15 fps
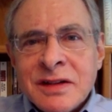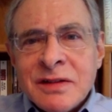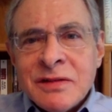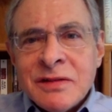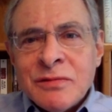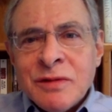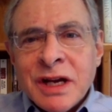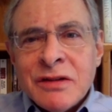
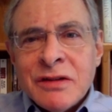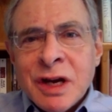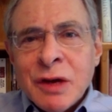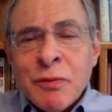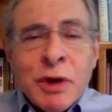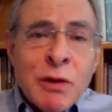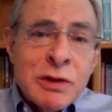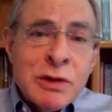Right.
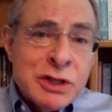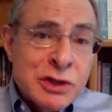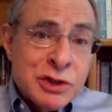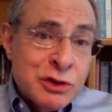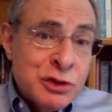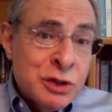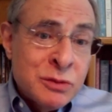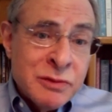We always
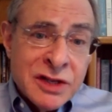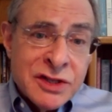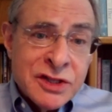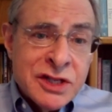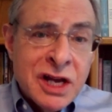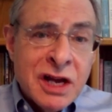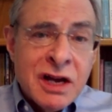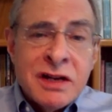assume that
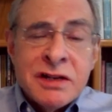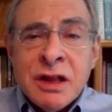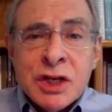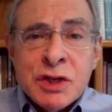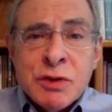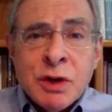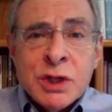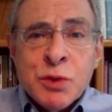psychedelic
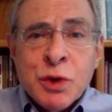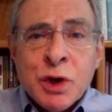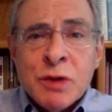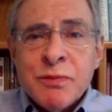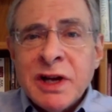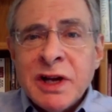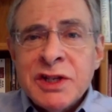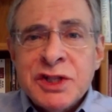drugs work
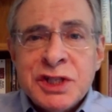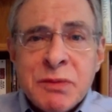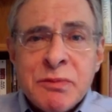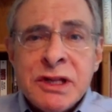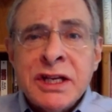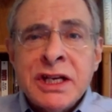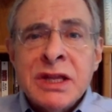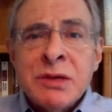by
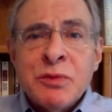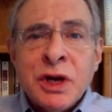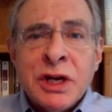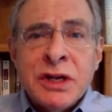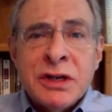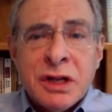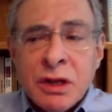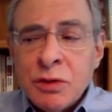stimulating the
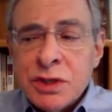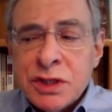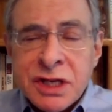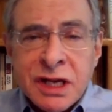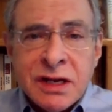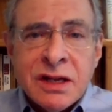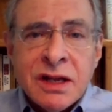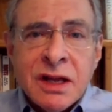brain to
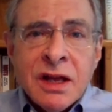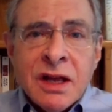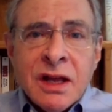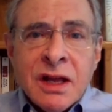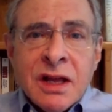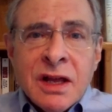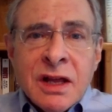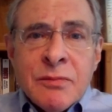hallucinate.
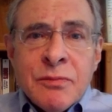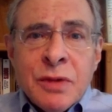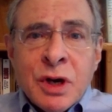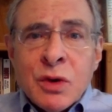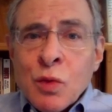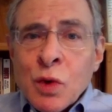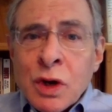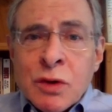
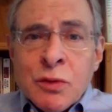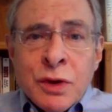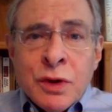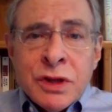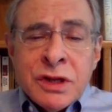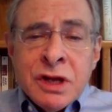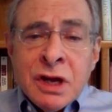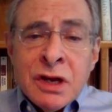But work
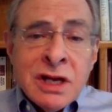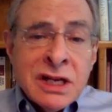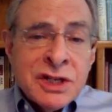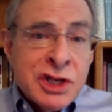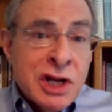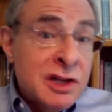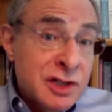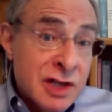done at
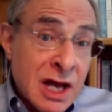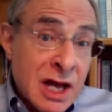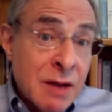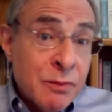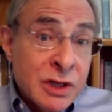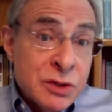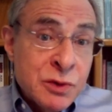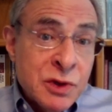Johns
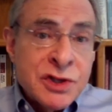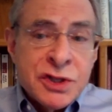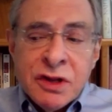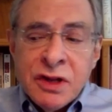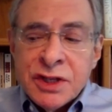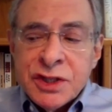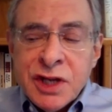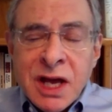Hopkins with
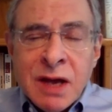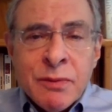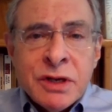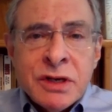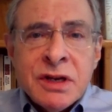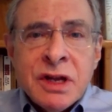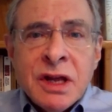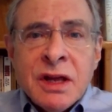
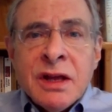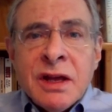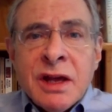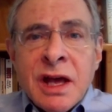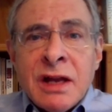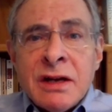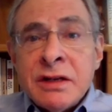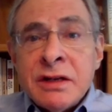psilocybin
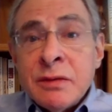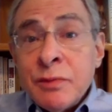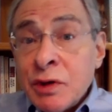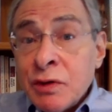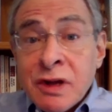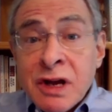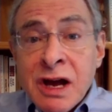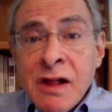and at
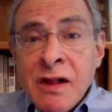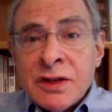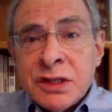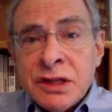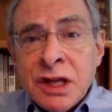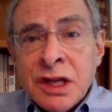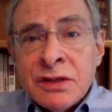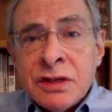Imperial College
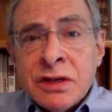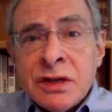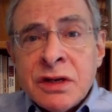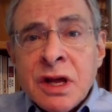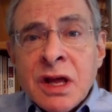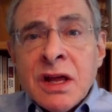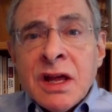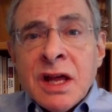in London
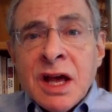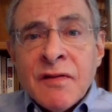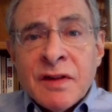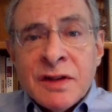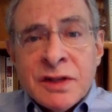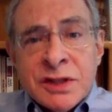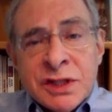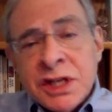have
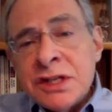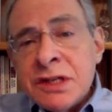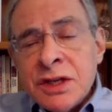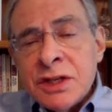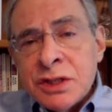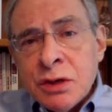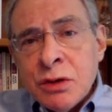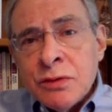consistently
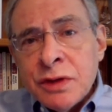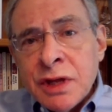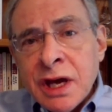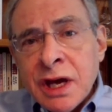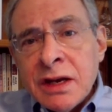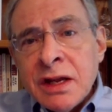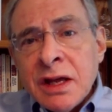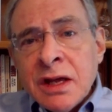shown
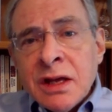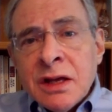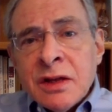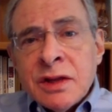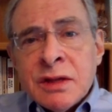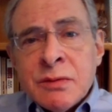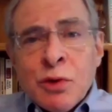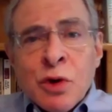that
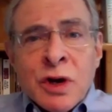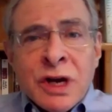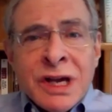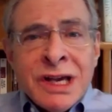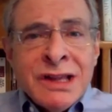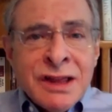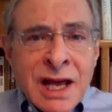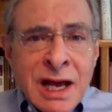the more
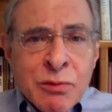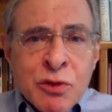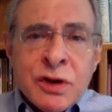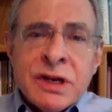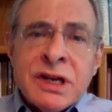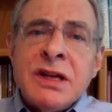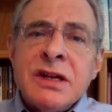elaborate